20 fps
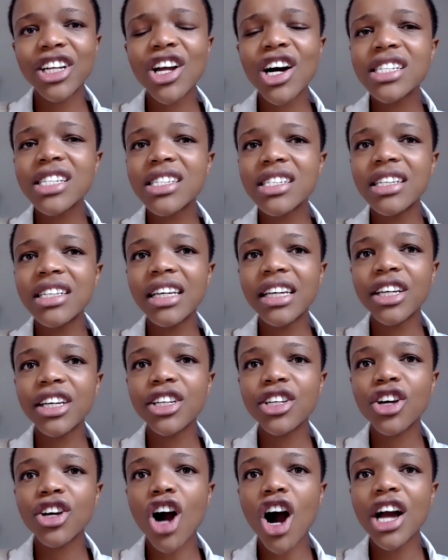Lastly,
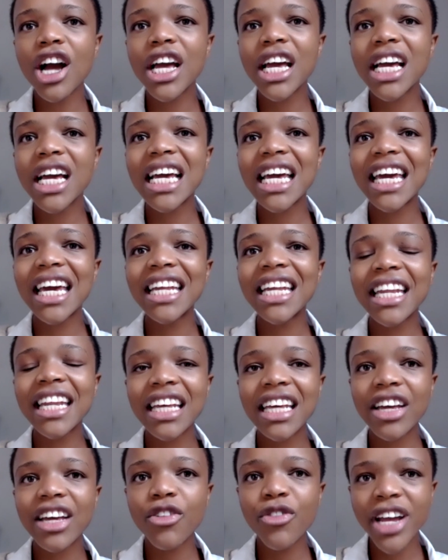in
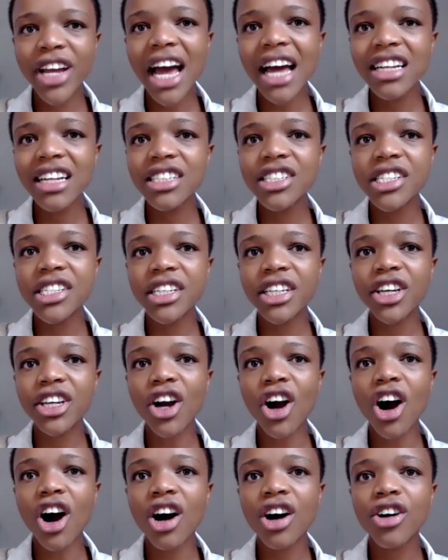reality,
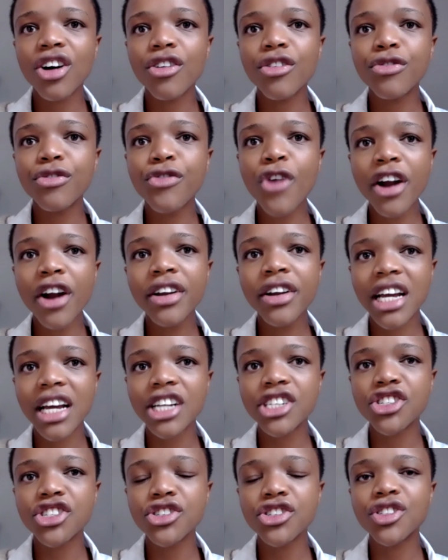are foreign
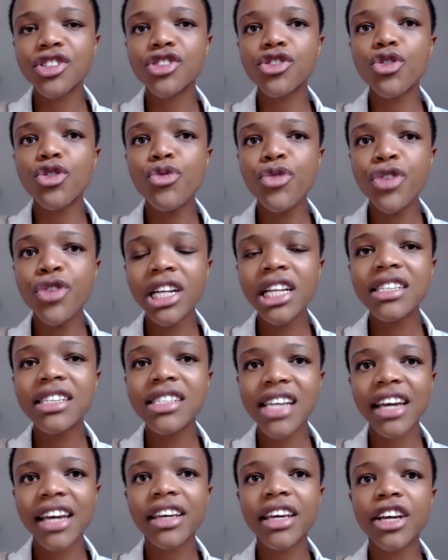nationals really
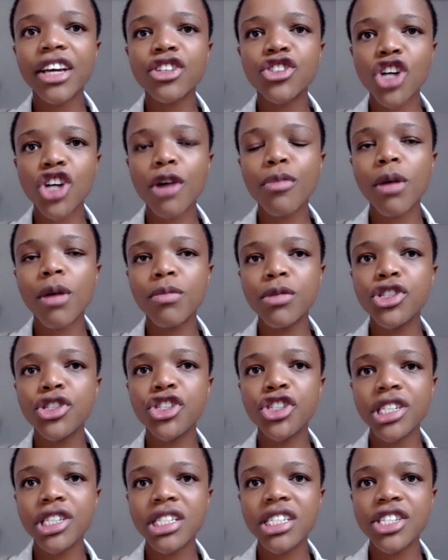taking job
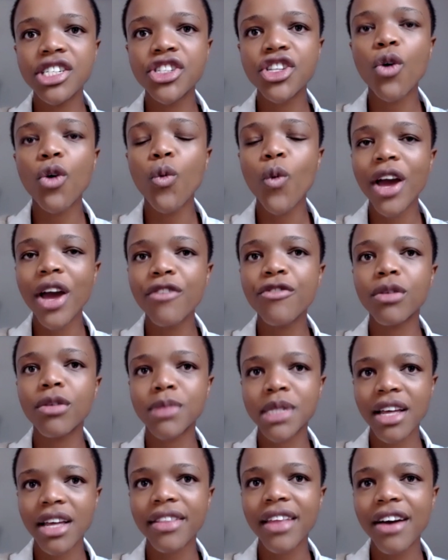opportunities away from
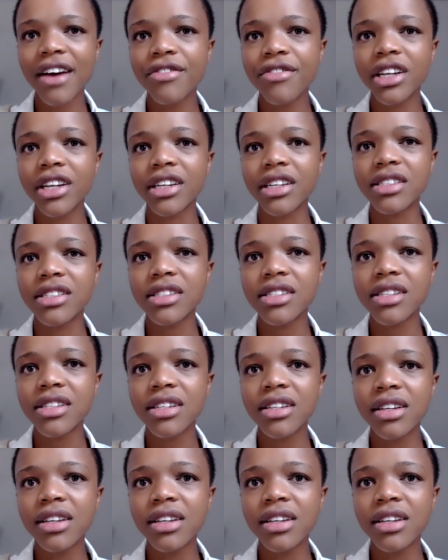South Africans?